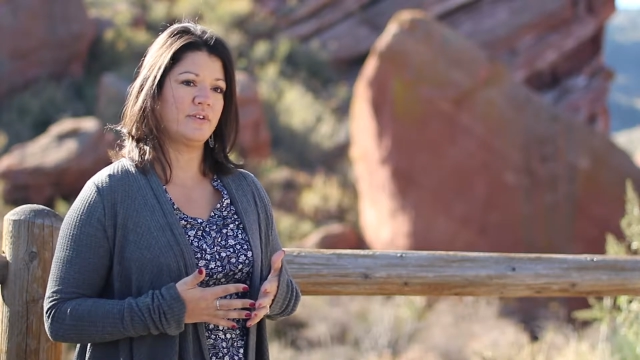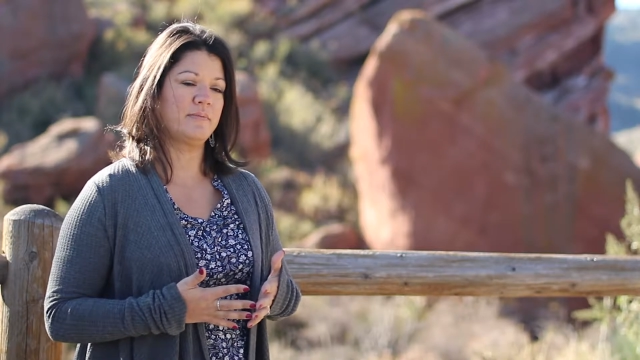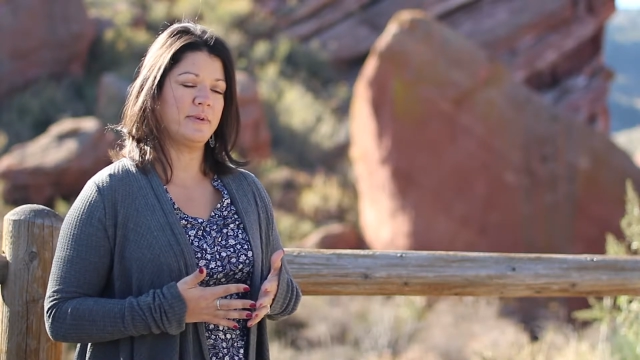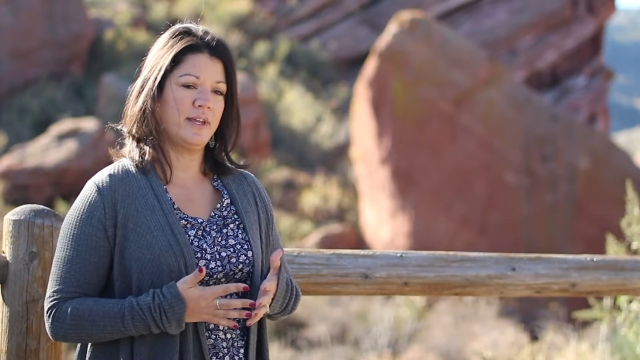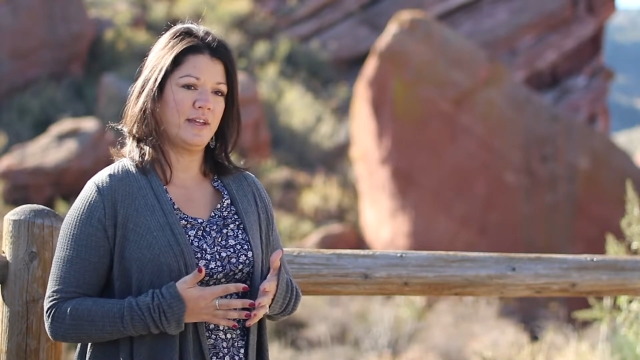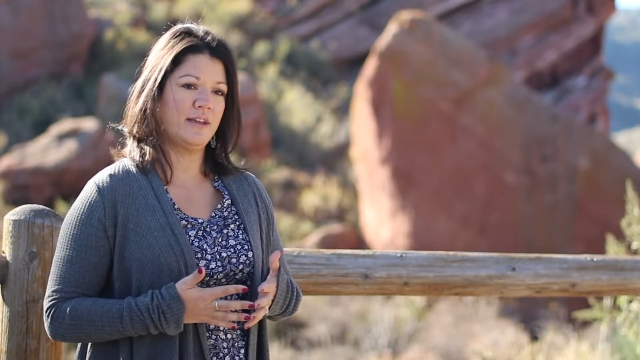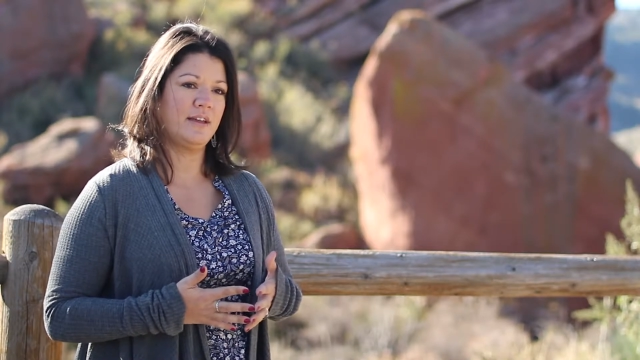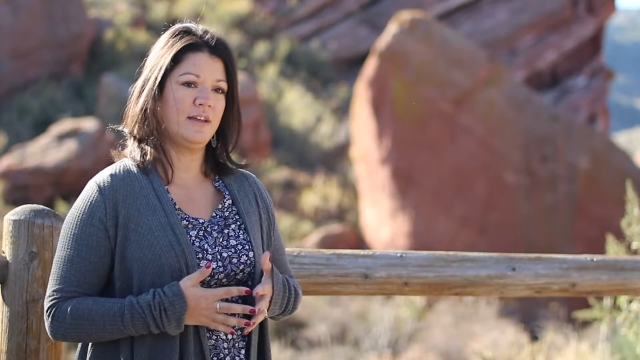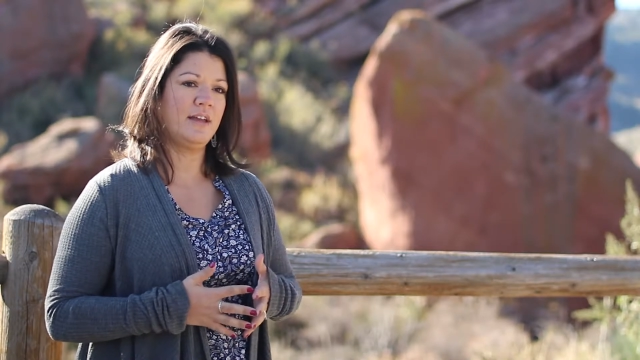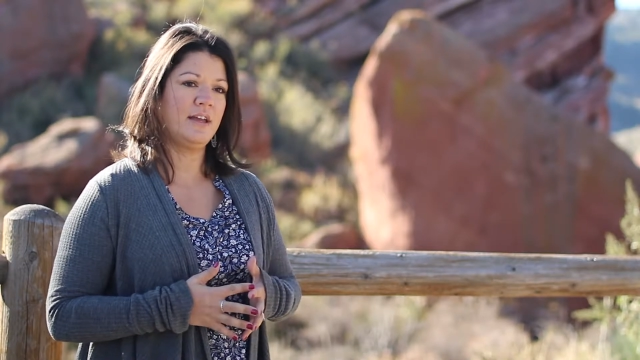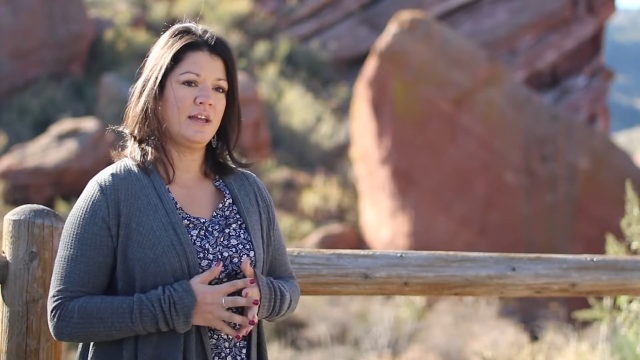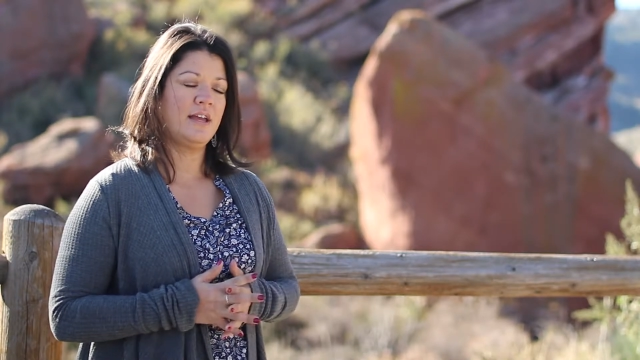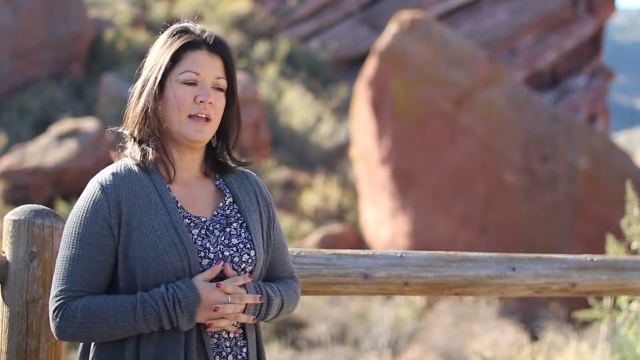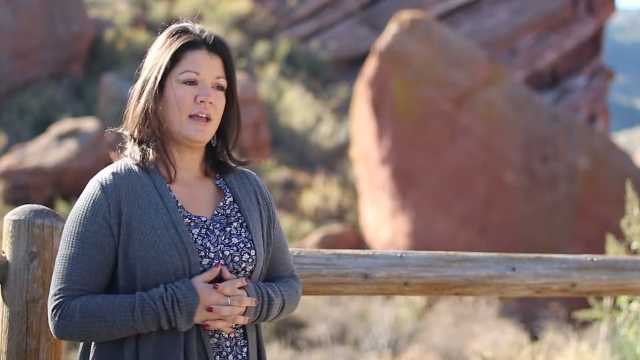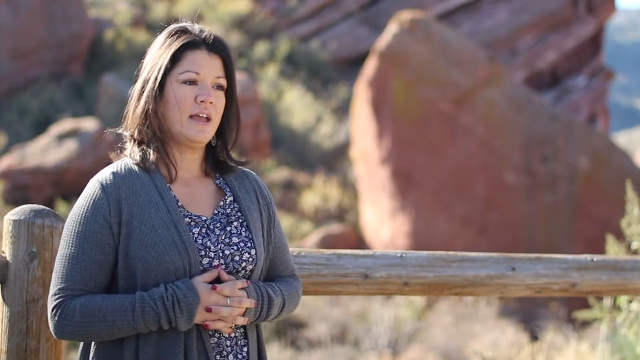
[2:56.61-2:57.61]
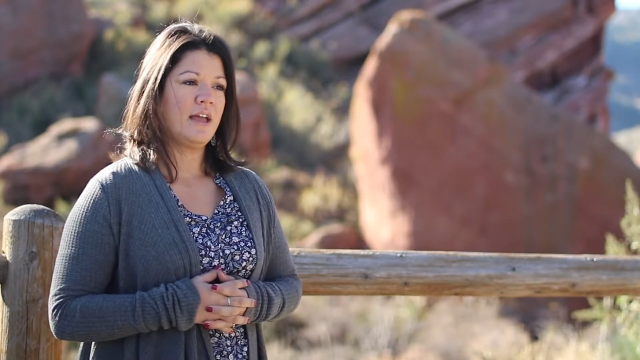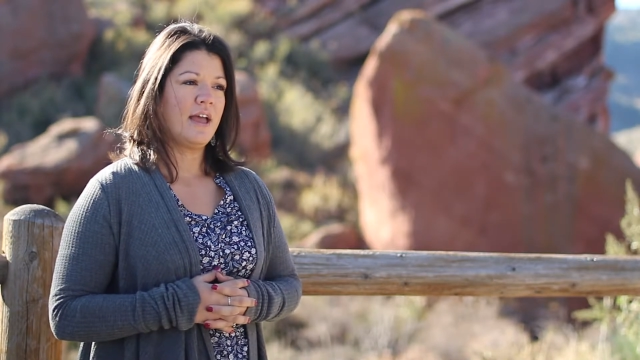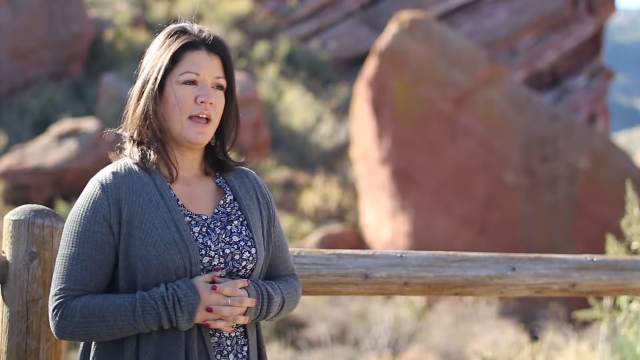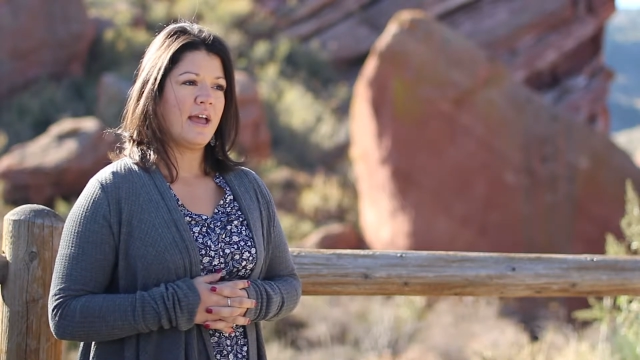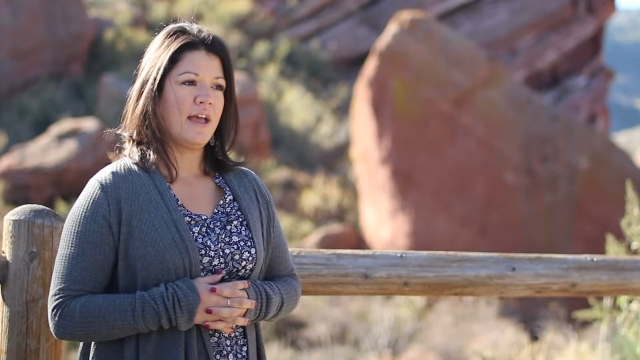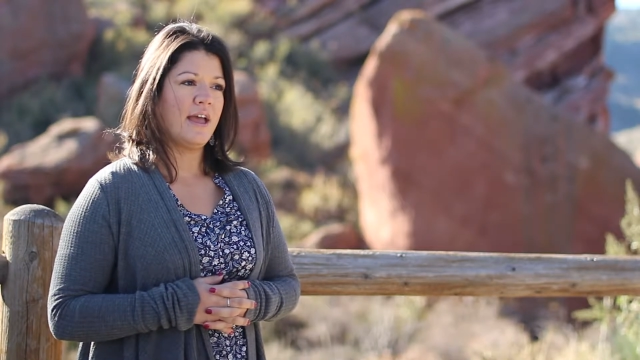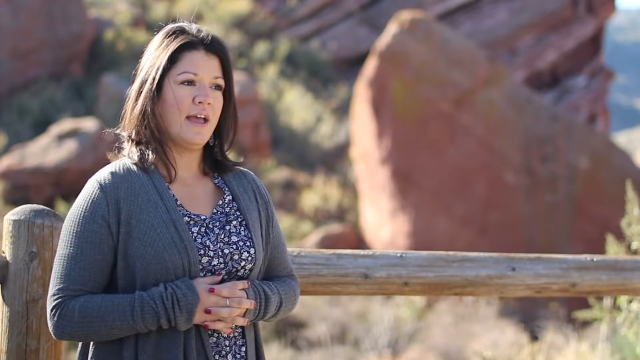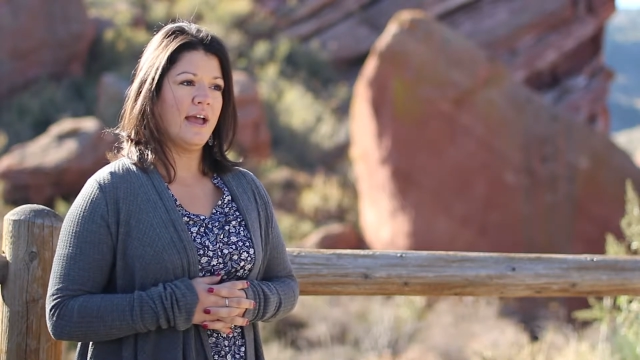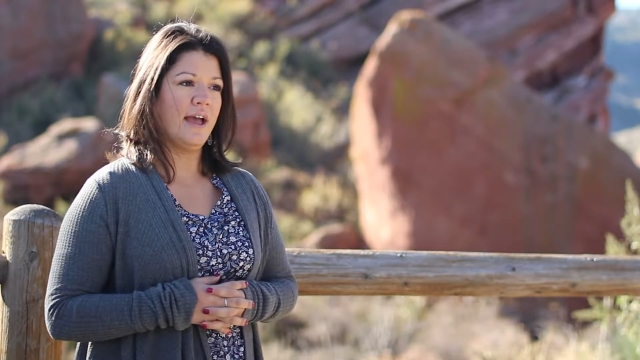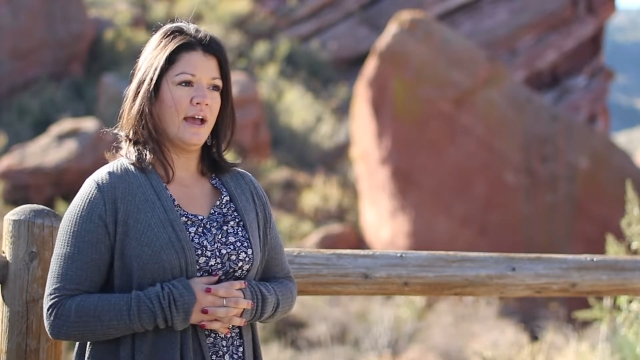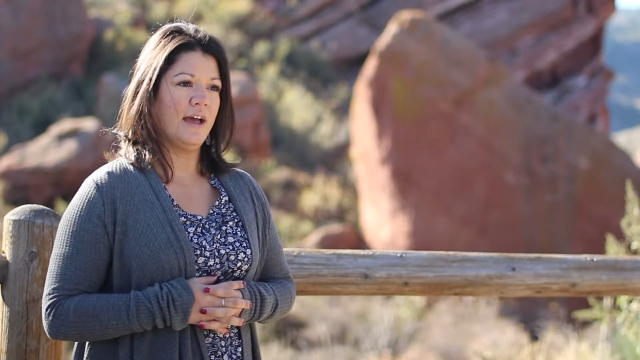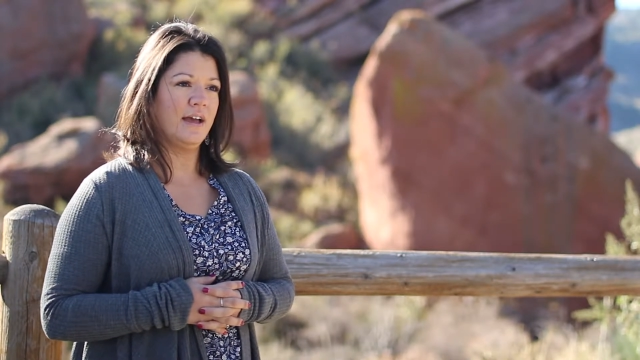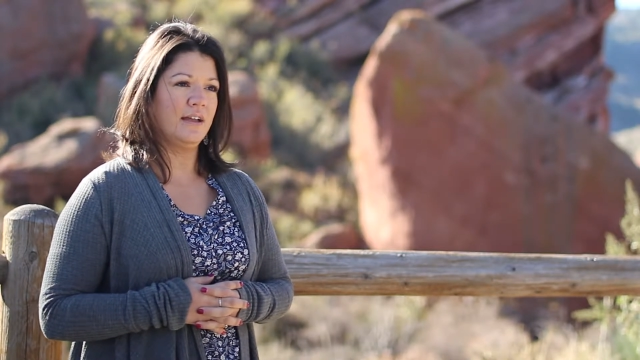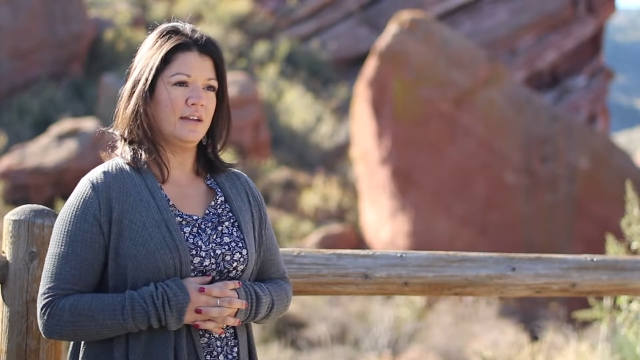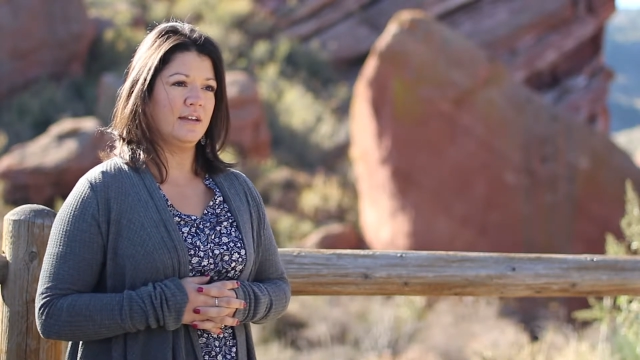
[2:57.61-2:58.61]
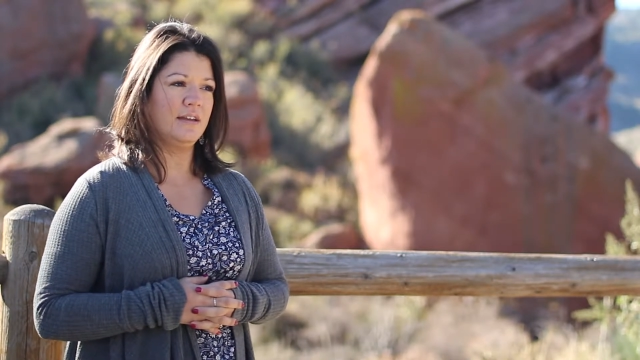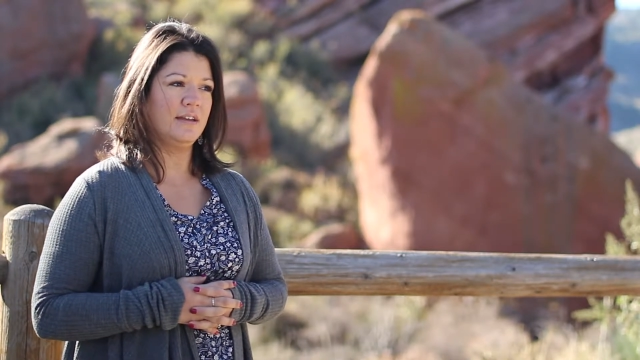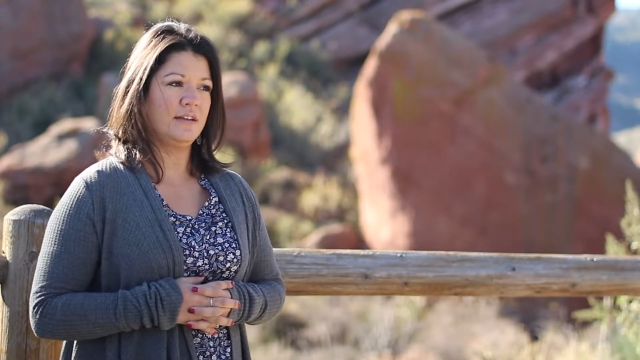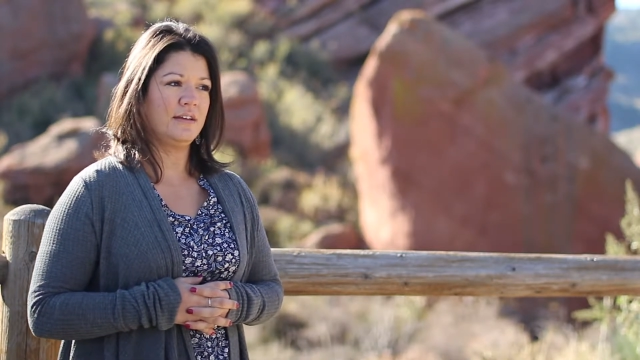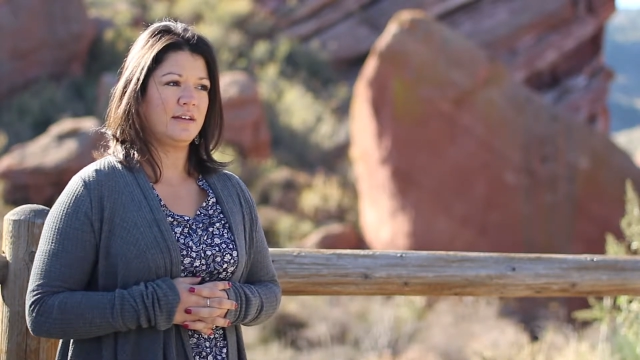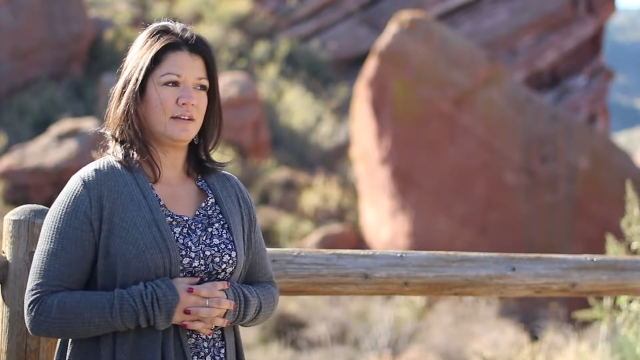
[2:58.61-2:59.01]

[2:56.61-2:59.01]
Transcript: for me, and